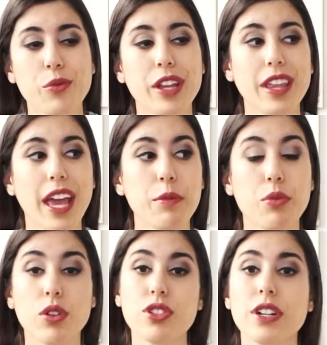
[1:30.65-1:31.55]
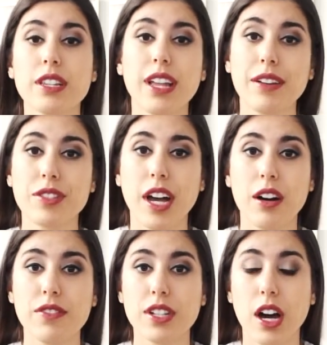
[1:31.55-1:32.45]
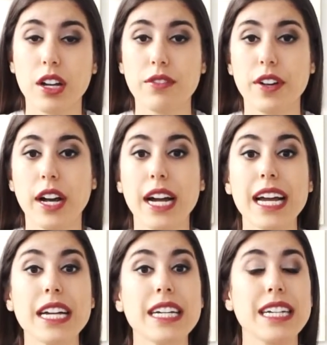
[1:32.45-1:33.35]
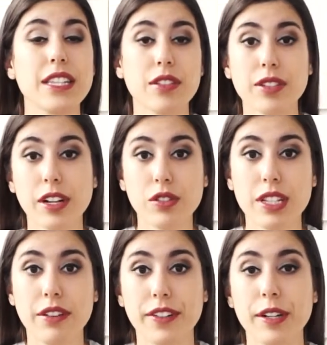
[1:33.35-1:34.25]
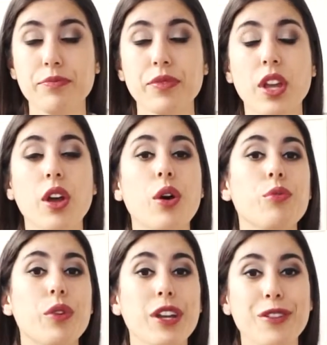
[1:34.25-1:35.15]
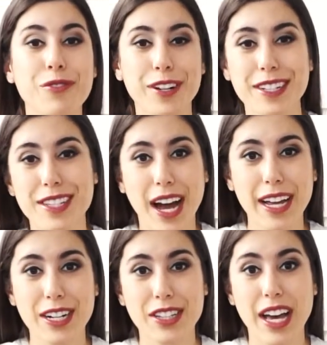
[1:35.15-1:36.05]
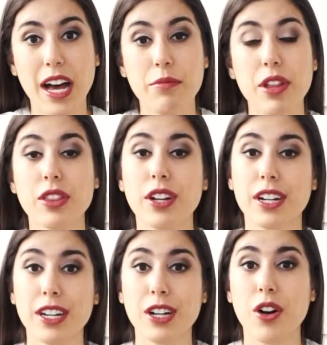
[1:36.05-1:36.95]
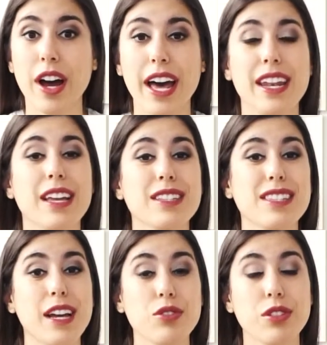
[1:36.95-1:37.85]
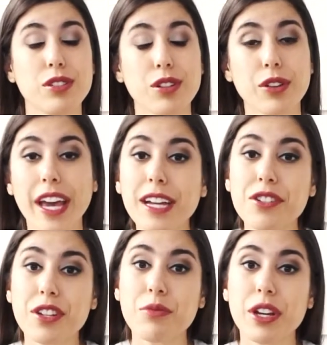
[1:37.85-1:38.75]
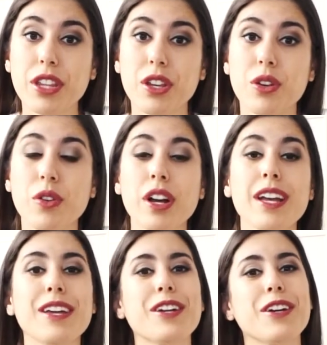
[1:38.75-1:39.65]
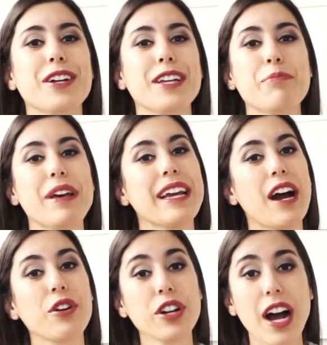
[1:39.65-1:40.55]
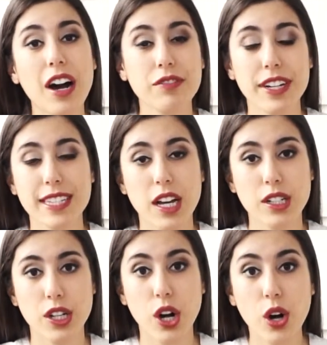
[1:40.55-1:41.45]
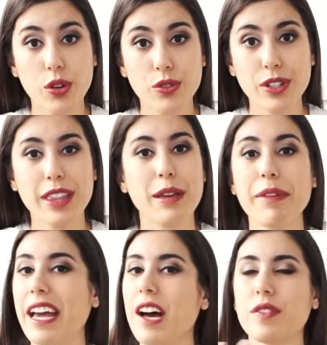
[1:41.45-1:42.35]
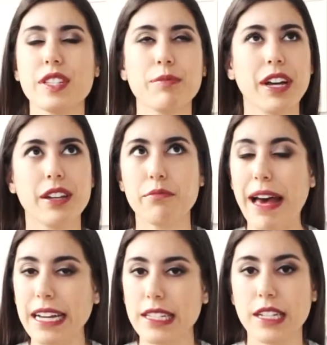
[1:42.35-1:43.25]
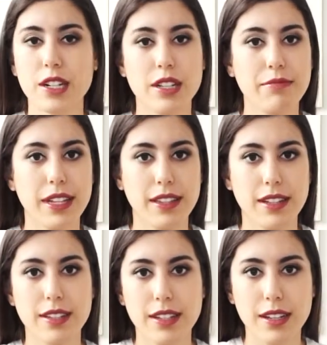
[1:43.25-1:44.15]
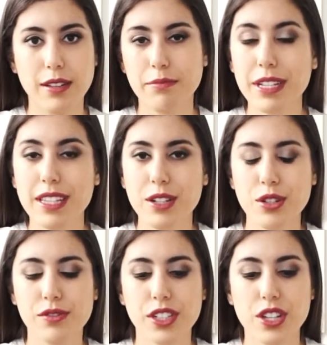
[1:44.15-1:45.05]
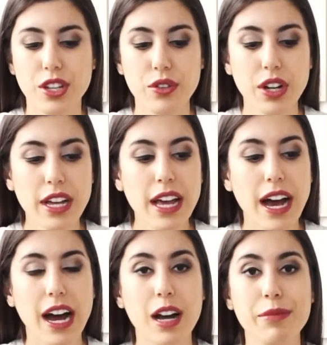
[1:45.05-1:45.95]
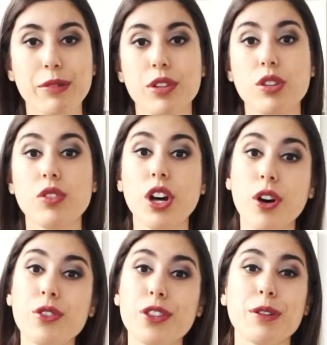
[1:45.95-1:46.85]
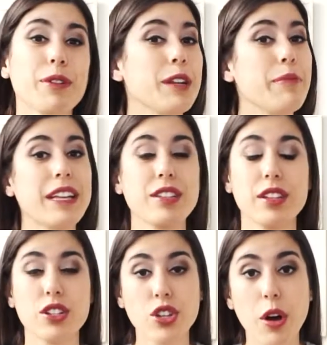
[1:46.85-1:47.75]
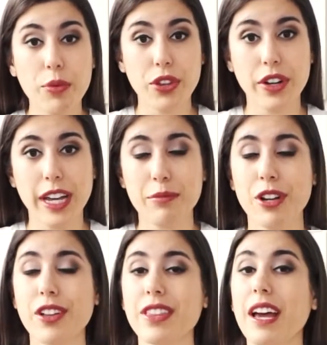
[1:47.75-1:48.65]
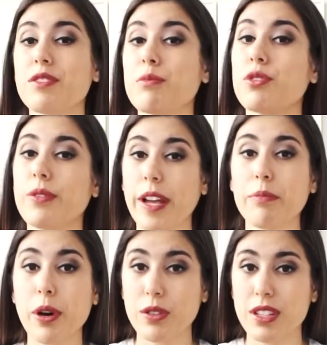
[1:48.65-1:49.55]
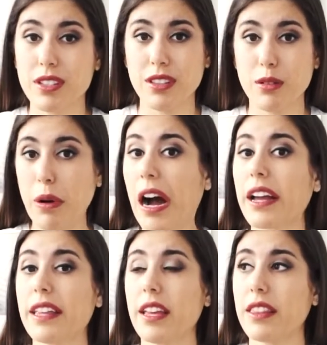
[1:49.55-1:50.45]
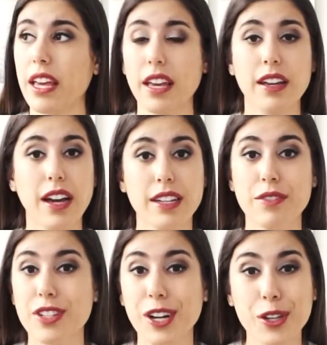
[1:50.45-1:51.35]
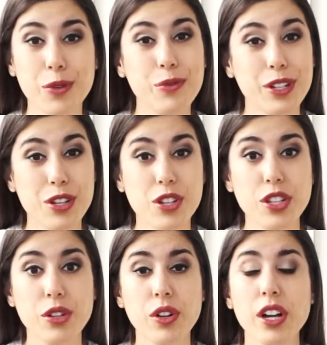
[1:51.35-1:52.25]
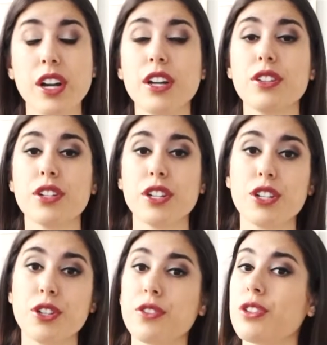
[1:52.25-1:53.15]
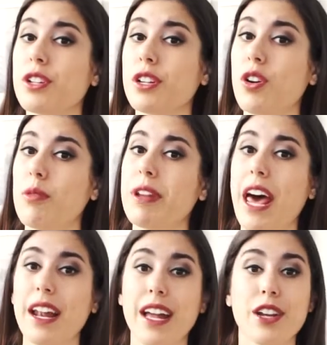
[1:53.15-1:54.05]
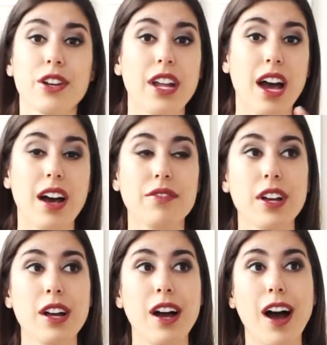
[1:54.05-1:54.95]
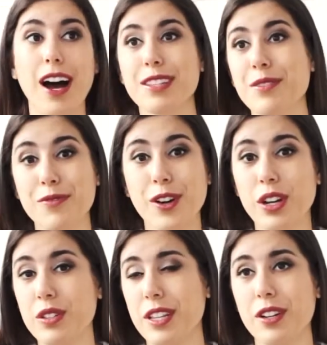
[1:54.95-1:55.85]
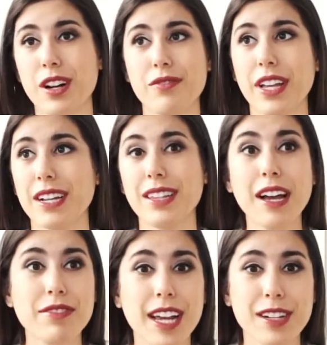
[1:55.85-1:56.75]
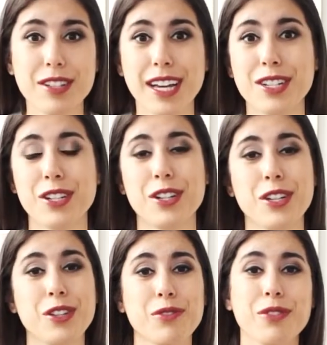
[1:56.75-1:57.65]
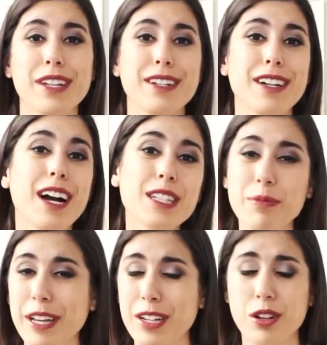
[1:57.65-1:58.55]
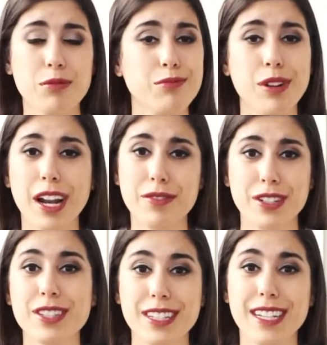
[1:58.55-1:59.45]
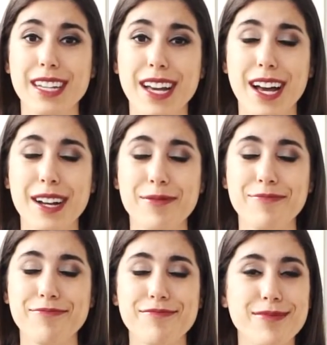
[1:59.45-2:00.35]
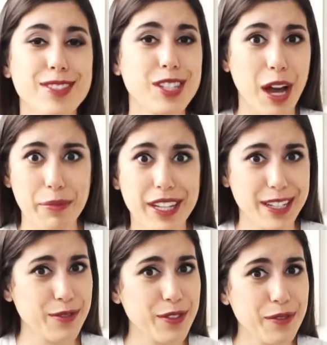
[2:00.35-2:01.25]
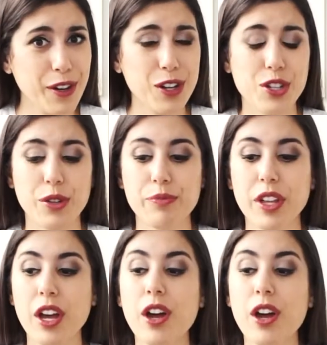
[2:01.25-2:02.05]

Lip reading: With a portrait and lifestyle photographer, it's a little different. When you first hire them, they're gonna go ahead and schedule a location with you. You're gonna pick out your outfits on your own. They might have some kind of magazine or something that's gonna be sent over to you. And when you go, they're gonna basically show up with their camera. They have some great poses in their pocket that they can kind of tell you what to do. They're gonna shoot, they're gonna go home and edit, and you're gonna have awesome photos either of like a lifestyle session or you and your husband or whatever the topic is for the photo shoot.